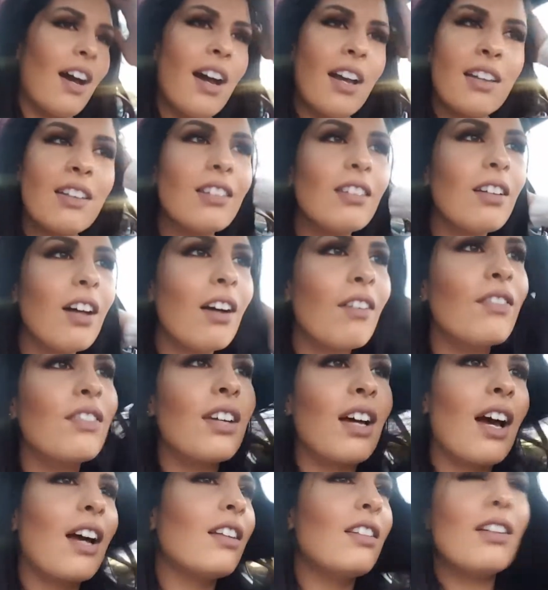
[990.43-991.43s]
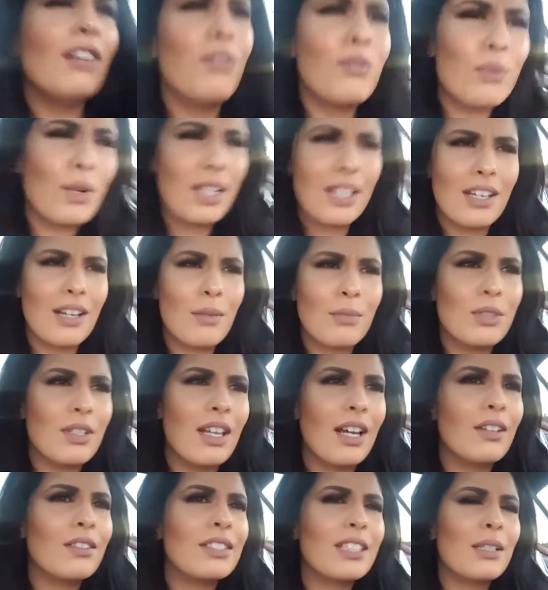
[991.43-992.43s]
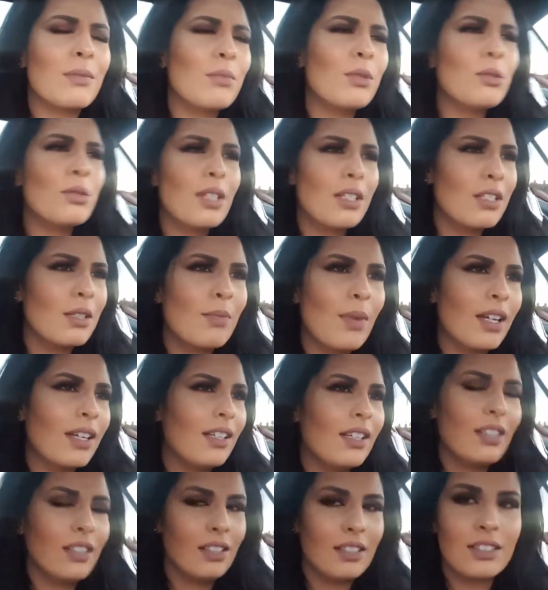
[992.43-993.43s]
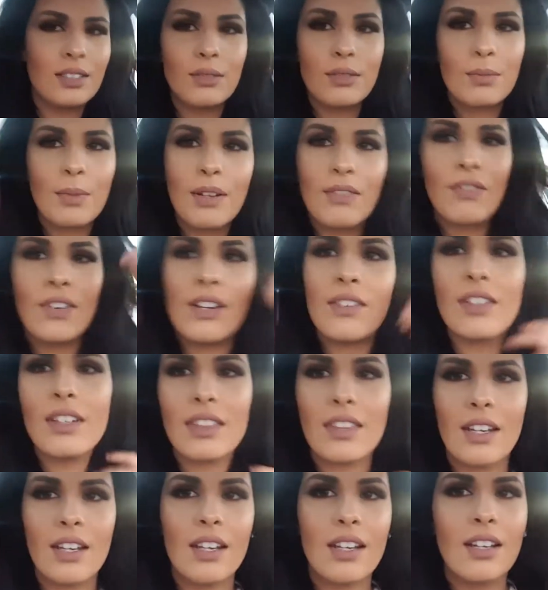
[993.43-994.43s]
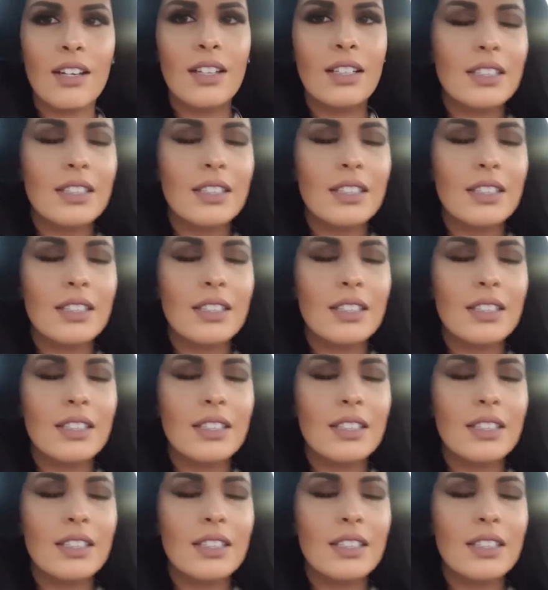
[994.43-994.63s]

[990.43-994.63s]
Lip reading: I loved waking up to that. It's like music to my ears. It was my favorite thing.